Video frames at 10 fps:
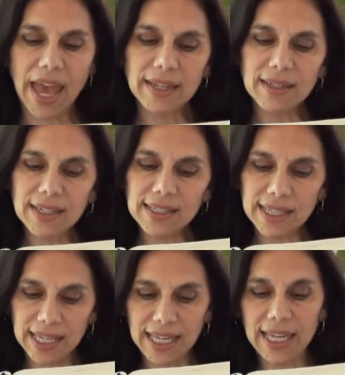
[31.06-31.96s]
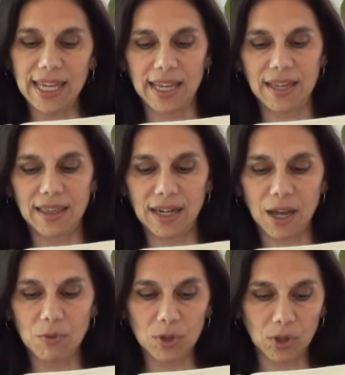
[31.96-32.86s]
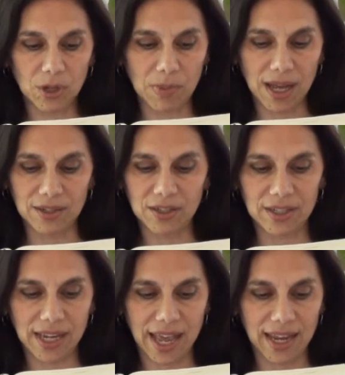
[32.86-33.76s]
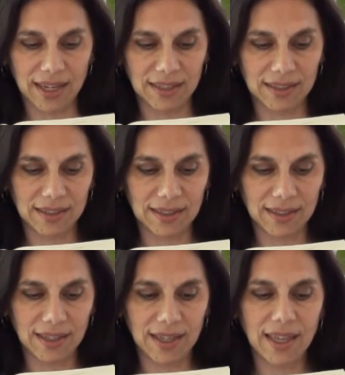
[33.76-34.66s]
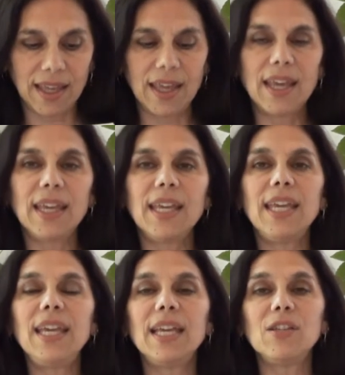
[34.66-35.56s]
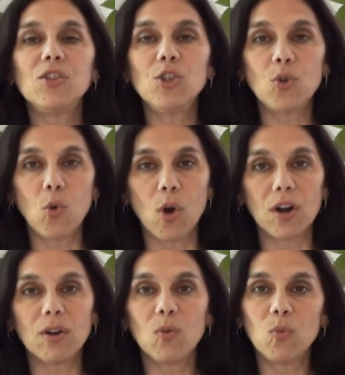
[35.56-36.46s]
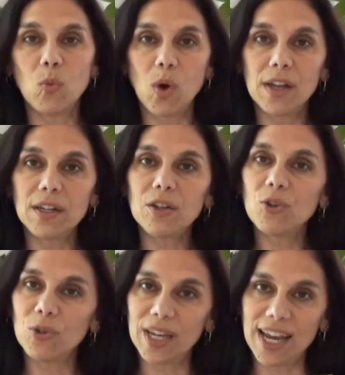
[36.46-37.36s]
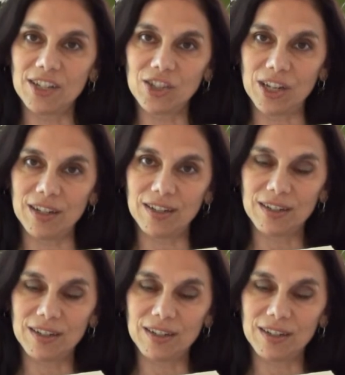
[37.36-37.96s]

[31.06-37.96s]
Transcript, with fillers: and it is he that I would look upon today. He is your one creation.